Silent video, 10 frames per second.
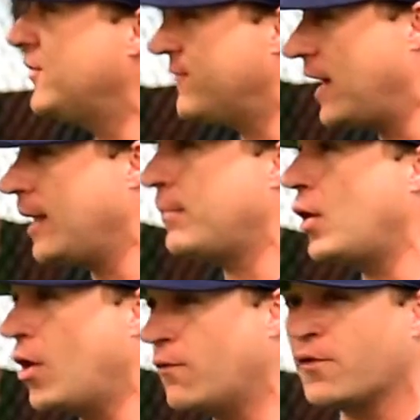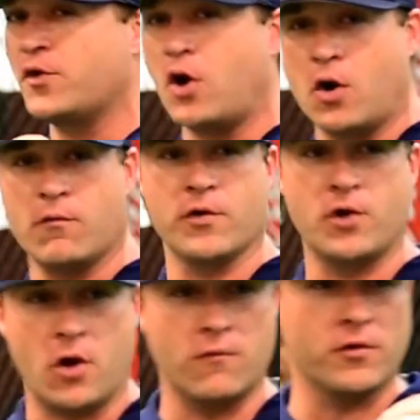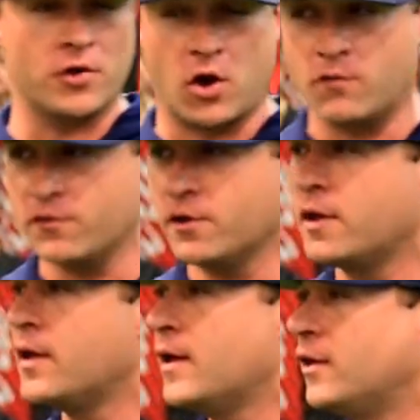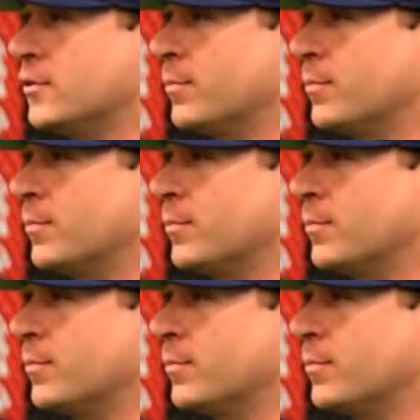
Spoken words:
develop over and over and over and over to